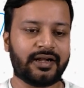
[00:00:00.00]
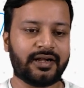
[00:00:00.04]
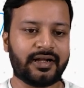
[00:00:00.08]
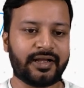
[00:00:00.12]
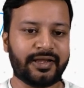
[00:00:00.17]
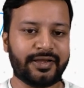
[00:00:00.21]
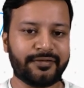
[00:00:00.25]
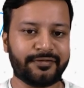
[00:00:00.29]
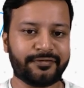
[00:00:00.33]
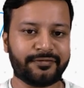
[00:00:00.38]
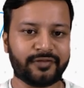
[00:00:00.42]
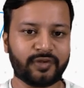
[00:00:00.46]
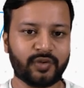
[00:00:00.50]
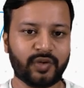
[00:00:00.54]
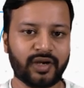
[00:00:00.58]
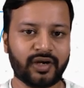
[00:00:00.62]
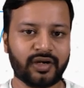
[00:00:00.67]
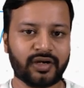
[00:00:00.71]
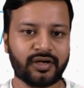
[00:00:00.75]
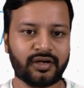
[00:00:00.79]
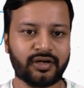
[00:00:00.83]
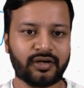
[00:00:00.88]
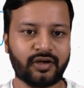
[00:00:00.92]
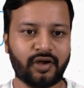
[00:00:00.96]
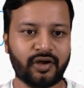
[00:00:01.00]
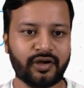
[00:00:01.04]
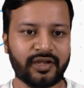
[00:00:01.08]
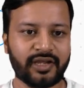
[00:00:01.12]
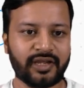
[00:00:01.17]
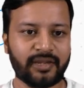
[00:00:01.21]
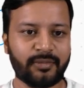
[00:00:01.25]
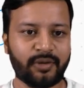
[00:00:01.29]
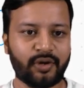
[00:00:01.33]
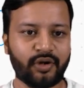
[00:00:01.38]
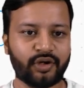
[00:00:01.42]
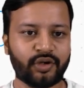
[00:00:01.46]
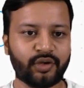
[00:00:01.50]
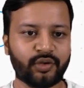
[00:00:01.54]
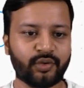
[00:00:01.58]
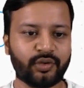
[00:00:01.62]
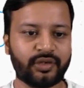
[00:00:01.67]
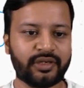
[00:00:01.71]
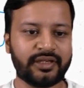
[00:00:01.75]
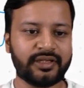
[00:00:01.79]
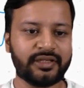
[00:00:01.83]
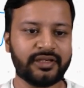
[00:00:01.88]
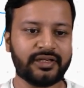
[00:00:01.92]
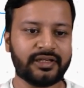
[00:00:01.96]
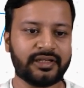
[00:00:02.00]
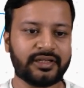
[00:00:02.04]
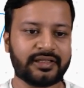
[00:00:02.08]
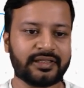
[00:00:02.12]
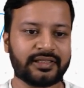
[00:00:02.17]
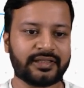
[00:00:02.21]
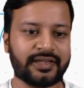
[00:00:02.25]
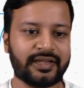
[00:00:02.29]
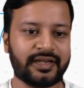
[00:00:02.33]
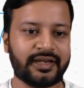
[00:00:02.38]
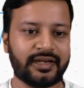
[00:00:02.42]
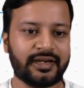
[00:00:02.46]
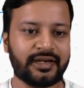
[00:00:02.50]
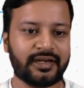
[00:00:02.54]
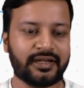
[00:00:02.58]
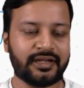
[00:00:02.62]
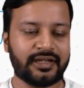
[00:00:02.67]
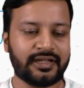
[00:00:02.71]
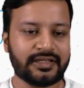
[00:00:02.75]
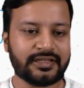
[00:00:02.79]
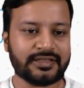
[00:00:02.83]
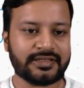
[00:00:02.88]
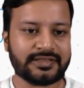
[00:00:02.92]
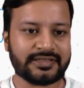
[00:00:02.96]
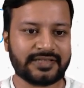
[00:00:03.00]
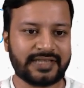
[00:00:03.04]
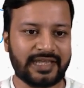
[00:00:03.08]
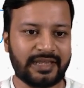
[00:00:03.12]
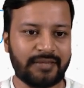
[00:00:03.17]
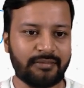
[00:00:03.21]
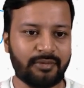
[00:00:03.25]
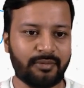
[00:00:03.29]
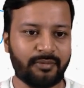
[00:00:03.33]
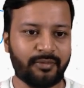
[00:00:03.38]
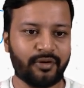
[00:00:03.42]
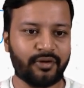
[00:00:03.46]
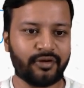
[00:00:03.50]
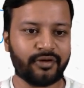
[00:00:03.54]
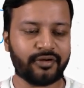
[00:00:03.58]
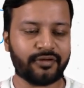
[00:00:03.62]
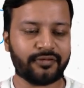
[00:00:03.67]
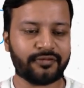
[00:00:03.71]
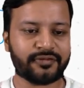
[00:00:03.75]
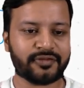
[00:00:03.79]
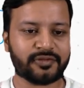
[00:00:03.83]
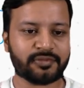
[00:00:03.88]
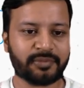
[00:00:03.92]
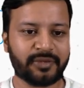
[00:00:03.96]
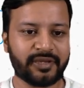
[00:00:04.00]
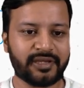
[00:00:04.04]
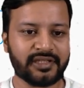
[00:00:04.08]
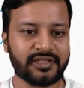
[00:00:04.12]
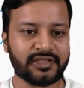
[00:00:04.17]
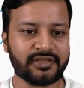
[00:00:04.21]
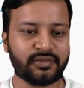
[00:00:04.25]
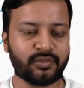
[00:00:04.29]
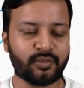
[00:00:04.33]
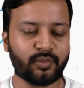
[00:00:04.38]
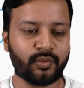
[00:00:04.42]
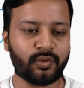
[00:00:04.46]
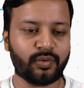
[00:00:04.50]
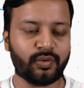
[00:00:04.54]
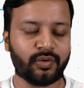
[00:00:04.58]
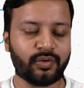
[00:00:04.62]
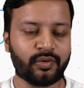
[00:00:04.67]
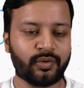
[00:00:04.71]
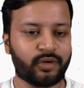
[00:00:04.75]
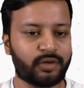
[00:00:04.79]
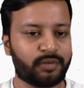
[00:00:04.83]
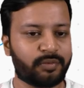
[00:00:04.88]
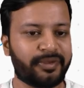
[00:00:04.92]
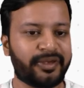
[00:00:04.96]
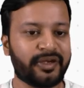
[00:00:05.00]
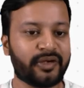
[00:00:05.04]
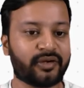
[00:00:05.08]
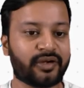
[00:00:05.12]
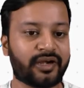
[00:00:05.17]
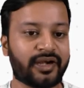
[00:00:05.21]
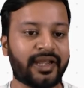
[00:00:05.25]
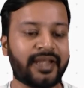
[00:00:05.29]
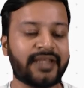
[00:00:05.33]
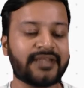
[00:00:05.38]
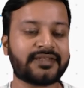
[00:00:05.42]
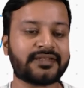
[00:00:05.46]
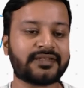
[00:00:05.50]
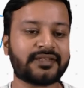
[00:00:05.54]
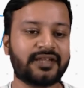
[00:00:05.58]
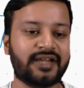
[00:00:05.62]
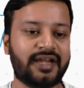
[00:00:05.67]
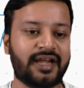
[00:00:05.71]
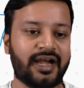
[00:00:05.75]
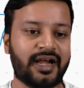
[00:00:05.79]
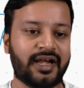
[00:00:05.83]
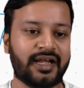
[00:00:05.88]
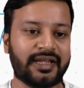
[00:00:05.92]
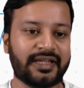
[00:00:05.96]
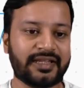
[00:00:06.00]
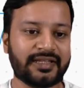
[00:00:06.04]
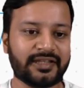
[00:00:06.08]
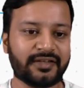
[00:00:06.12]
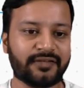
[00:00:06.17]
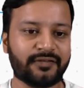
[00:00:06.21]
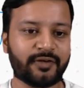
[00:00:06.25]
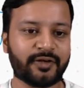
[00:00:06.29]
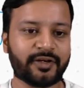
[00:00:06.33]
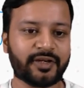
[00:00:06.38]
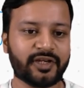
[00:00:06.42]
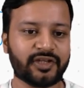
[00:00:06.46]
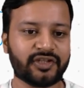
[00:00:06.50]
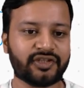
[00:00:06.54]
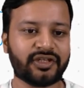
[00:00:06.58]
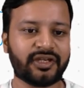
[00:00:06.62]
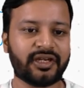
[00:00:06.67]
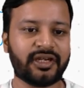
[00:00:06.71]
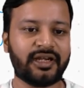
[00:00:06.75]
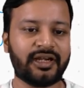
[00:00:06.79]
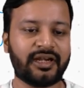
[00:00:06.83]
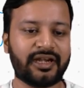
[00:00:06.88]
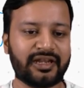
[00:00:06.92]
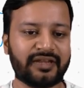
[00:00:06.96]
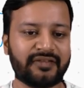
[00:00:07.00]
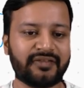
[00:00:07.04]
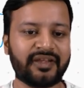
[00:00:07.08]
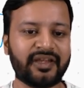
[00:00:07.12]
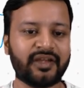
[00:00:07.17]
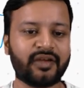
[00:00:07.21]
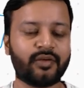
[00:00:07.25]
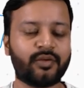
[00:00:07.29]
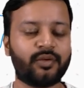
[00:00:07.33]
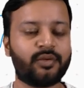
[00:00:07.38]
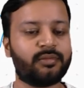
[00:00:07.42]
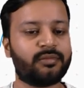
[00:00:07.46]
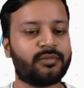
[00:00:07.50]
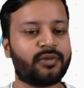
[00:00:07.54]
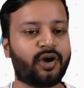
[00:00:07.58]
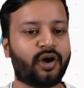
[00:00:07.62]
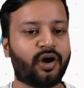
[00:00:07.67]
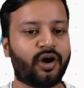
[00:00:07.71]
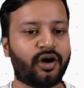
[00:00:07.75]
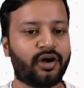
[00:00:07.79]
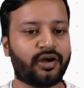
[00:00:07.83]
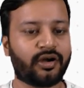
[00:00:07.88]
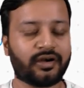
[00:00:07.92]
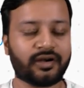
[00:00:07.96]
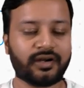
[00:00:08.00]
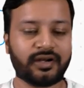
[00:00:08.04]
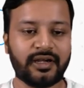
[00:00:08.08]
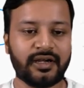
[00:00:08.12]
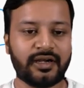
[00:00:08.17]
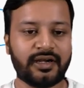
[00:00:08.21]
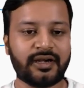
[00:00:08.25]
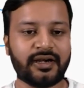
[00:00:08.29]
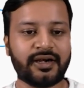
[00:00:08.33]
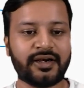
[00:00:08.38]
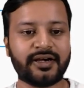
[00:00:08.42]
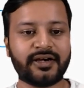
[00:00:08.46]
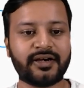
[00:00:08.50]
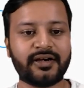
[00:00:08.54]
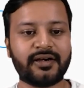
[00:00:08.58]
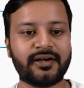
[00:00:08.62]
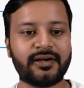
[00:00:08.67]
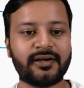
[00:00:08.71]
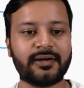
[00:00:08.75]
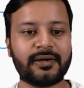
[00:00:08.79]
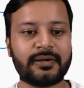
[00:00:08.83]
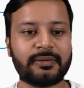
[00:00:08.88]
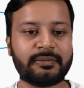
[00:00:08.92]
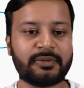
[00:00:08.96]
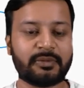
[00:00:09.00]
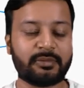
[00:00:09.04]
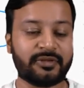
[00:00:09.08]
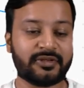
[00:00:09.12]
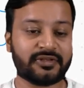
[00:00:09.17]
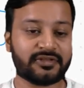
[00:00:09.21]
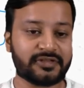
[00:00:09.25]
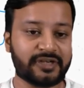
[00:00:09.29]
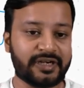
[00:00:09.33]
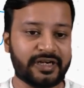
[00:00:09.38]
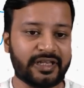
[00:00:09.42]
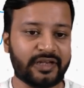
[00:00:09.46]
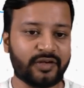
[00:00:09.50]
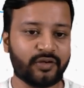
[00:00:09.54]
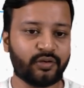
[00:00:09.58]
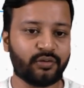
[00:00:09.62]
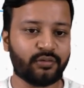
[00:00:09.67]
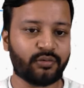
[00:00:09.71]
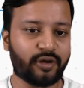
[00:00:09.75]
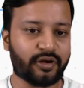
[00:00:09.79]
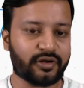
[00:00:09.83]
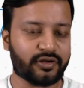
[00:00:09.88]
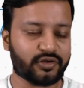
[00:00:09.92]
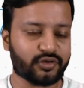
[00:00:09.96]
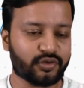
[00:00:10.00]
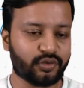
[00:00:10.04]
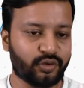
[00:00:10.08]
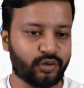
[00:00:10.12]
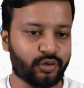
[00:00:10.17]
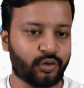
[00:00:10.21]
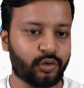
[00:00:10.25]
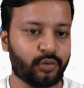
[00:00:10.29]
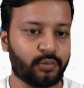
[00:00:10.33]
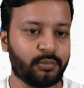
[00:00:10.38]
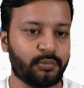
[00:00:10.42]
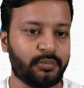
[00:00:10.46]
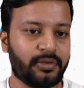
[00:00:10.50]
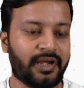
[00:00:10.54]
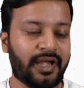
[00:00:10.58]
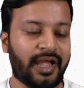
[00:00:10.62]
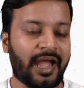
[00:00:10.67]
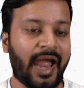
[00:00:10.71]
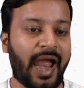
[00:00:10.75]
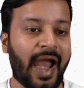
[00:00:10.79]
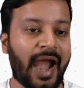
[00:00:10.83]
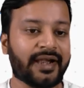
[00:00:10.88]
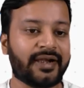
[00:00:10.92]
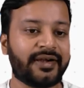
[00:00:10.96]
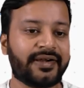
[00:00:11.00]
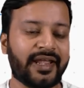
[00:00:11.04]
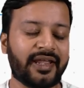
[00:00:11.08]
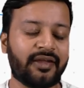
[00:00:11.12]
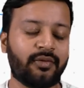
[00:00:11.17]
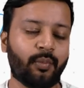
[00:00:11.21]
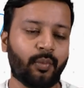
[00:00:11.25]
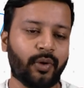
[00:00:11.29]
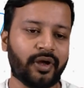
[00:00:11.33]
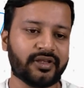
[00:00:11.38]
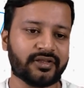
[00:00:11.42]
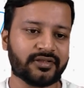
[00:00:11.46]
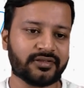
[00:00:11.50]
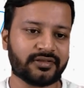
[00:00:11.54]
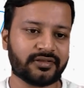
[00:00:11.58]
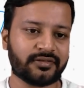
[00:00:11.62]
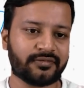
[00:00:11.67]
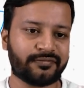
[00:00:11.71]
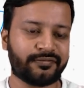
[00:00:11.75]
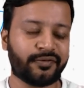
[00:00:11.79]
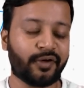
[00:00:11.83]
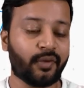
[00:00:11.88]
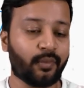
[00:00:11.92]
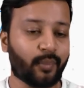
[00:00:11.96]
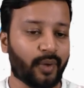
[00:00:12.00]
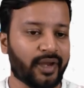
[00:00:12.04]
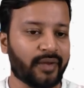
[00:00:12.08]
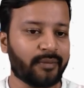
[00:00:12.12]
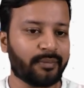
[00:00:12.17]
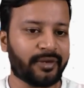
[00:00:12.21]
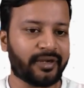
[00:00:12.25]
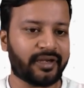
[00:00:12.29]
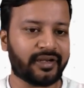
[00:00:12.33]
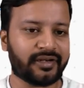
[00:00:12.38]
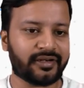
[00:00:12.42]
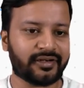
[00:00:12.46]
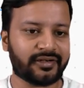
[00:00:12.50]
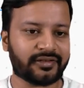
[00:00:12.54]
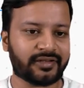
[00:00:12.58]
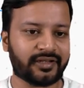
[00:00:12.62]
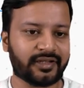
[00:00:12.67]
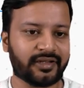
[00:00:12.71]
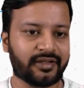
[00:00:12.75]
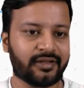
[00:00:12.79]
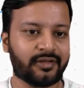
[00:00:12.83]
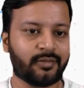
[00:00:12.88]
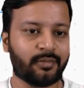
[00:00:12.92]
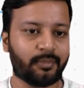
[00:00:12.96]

If you are talking about union, then same amount of space could be utilized either for kitchen, living room, or maybe study room or store room at a time once for one particular thing.